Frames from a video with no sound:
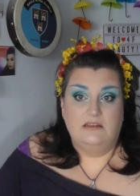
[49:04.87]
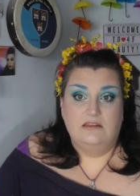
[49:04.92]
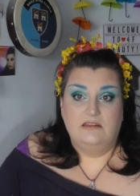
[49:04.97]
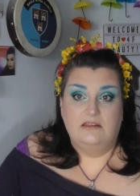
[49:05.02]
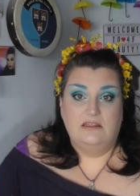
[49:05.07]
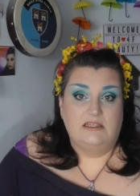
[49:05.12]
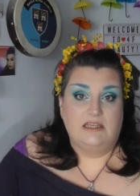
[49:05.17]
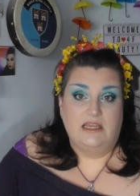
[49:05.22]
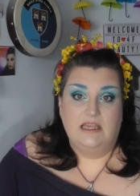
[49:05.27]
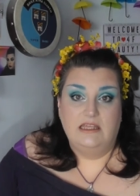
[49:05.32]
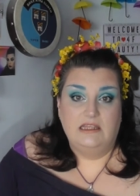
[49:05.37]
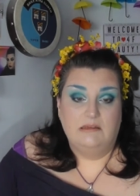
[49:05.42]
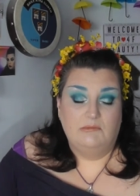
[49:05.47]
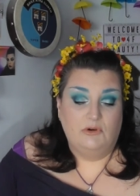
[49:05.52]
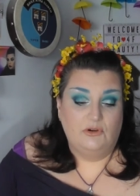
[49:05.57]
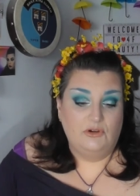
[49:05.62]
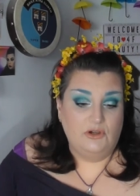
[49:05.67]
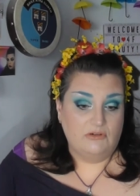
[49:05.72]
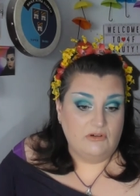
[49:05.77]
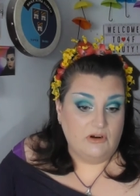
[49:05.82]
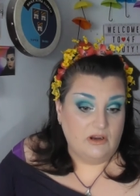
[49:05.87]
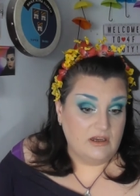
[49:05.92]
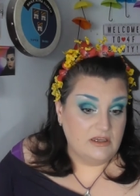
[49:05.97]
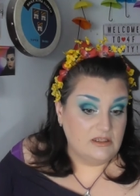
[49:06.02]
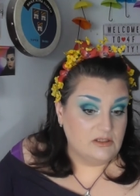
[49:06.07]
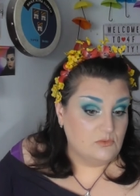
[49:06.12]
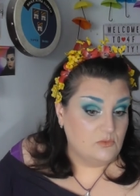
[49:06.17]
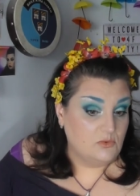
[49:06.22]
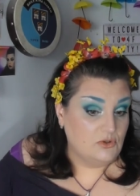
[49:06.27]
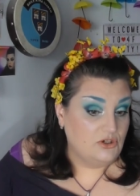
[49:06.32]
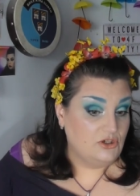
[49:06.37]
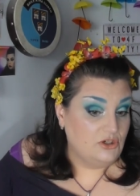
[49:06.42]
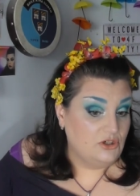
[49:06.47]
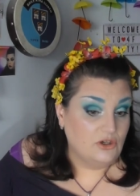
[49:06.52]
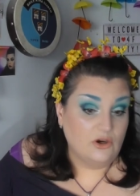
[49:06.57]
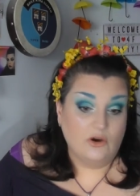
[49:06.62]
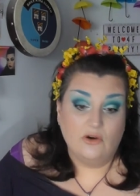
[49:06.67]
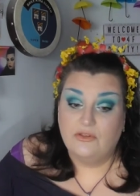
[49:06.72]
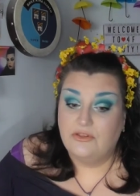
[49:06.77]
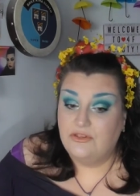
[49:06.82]
seeing them on your eyes would
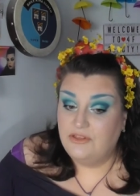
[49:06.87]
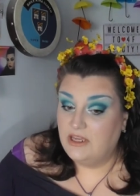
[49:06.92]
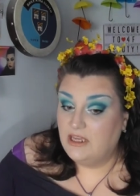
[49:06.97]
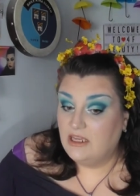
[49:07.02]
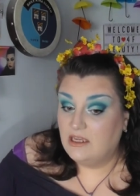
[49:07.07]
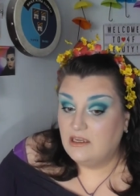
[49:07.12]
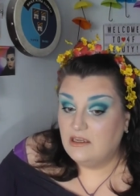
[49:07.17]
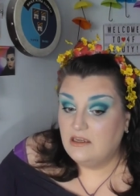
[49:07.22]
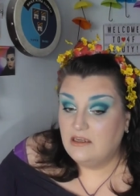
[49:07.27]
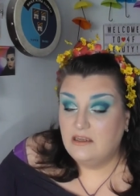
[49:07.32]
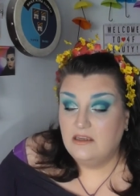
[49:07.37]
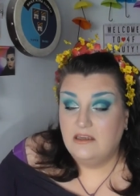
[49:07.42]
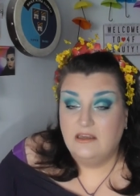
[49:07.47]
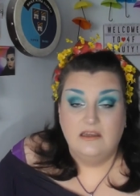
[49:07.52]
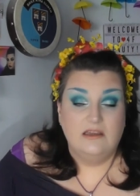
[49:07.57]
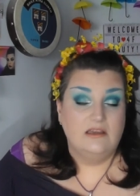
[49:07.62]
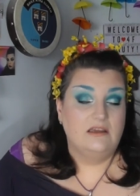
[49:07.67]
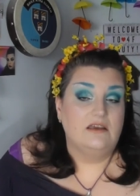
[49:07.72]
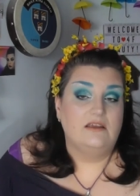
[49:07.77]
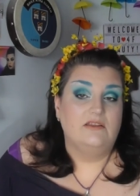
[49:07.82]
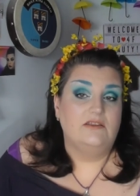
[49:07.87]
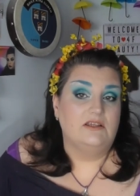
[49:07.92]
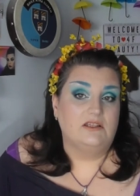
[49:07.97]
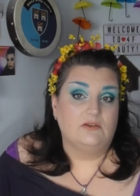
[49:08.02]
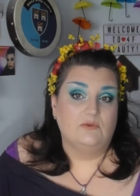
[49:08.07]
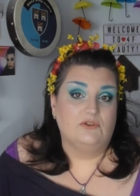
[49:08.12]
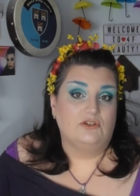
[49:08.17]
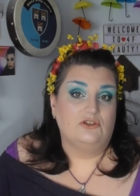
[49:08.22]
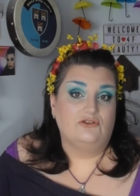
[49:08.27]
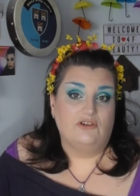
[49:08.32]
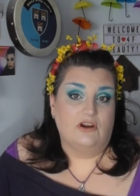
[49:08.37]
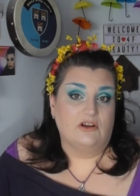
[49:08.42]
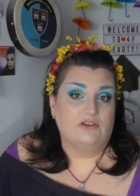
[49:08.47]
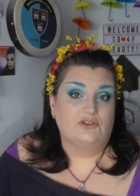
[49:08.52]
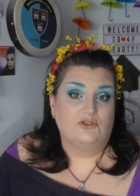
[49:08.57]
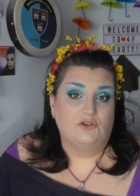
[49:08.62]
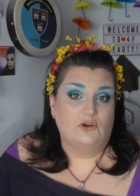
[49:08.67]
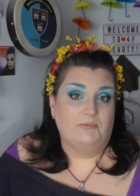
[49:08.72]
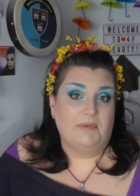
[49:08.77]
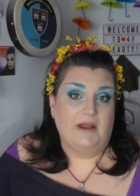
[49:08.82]
not think this was a
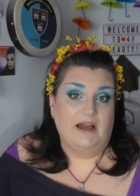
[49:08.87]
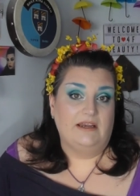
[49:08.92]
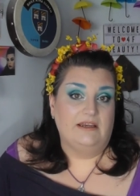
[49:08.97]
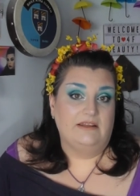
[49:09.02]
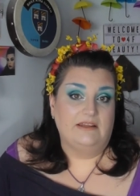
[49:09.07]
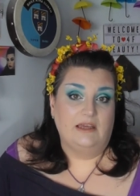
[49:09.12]
drugstore palette.